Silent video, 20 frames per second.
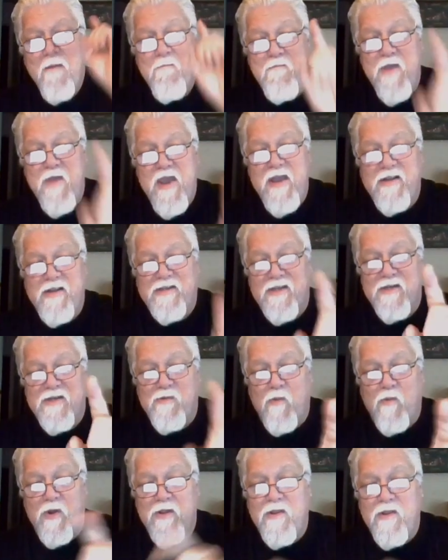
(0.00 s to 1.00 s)
Pieces
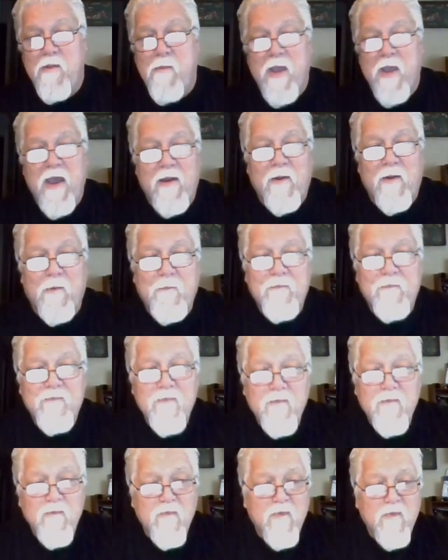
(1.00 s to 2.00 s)
win the battle.
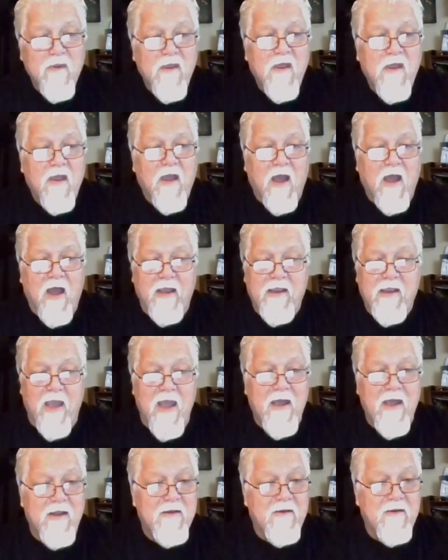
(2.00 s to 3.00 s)

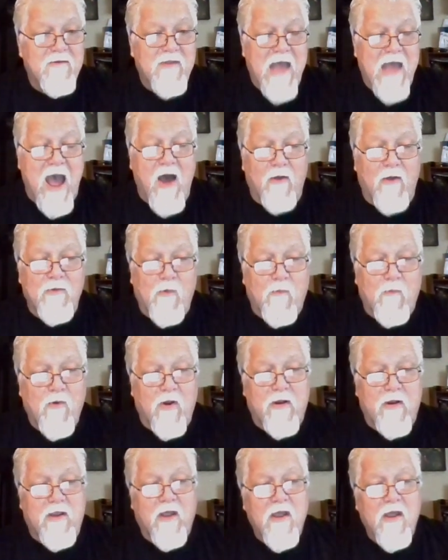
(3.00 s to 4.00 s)
Again, now the
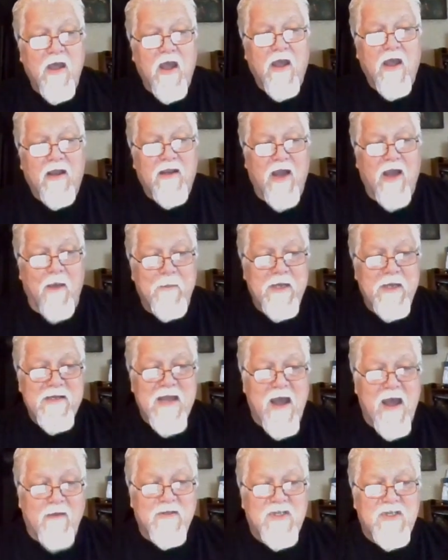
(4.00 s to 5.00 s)
rook coming
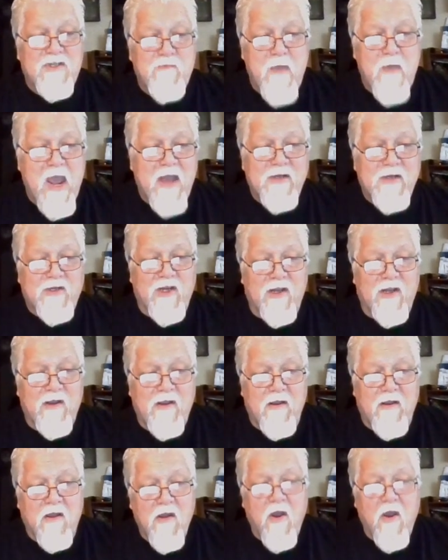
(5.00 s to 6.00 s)
down,
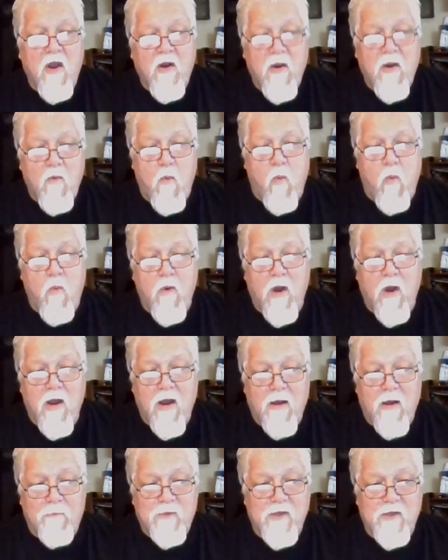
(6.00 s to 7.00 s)
smashing
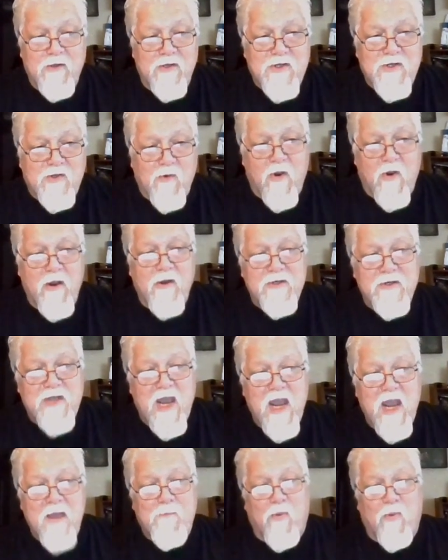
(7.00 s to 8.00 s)
the destroyer's
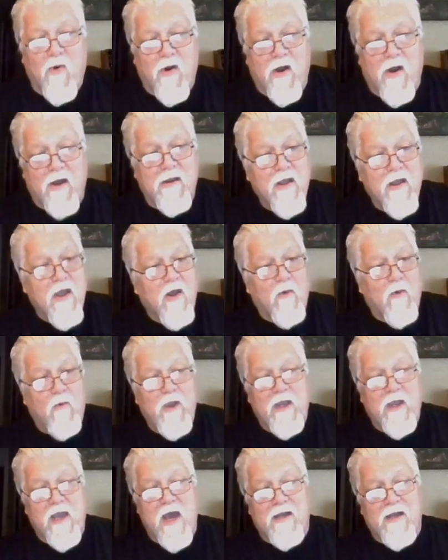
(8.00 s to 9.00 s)
a pawn.
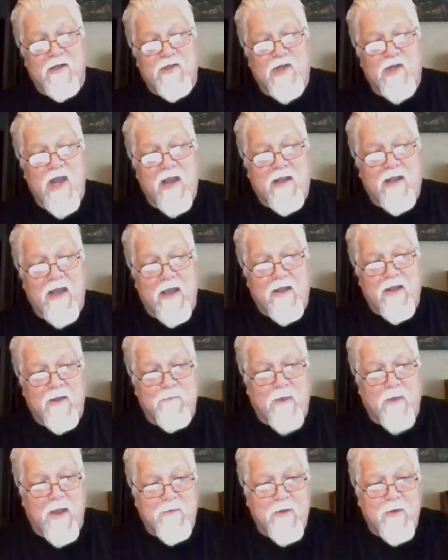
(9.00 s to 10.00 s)
We got to check that could
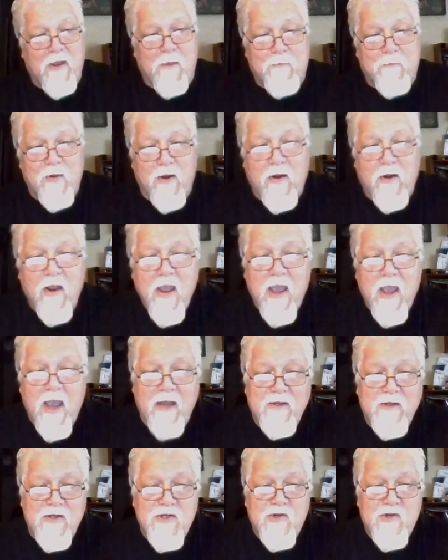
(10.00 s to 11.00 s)
probably up here
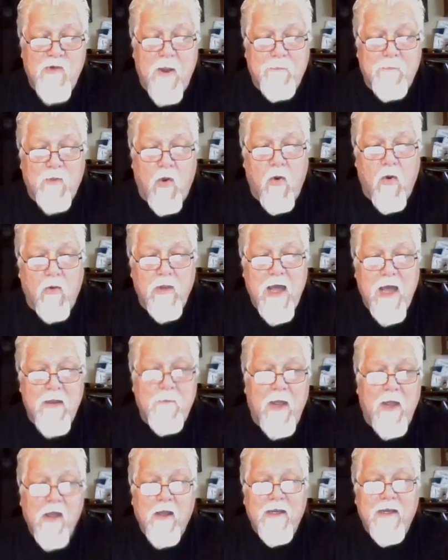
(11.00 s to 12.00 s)
and disrupt a whole lot
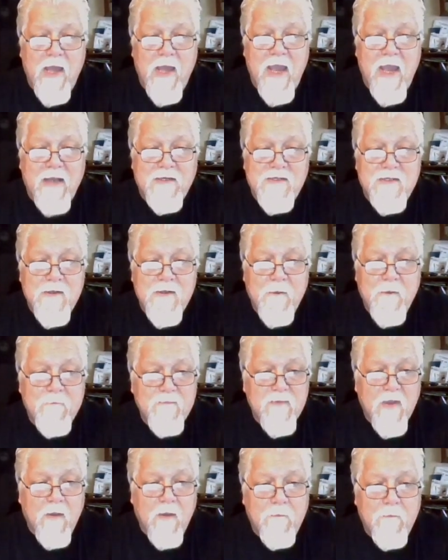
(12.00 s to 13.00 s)
of Black's
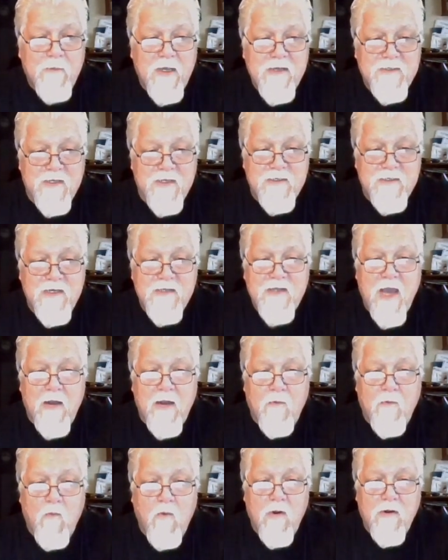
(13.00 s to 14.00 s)
pieces. He's
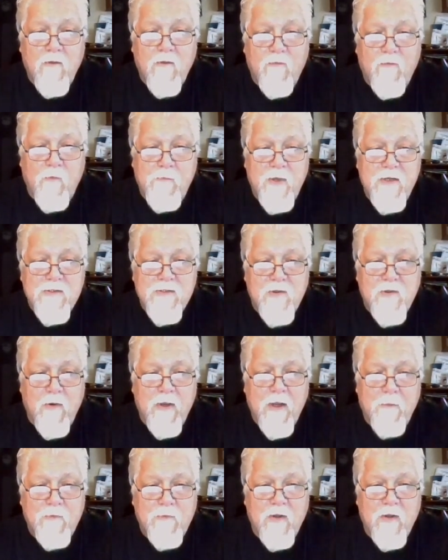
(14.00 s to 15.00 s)
got a wonderful piece
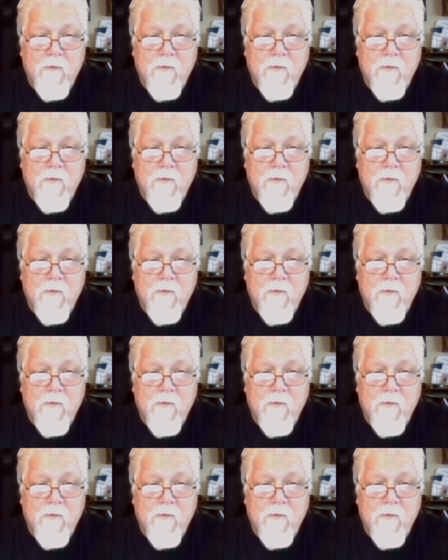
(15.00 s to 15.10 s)
going up there.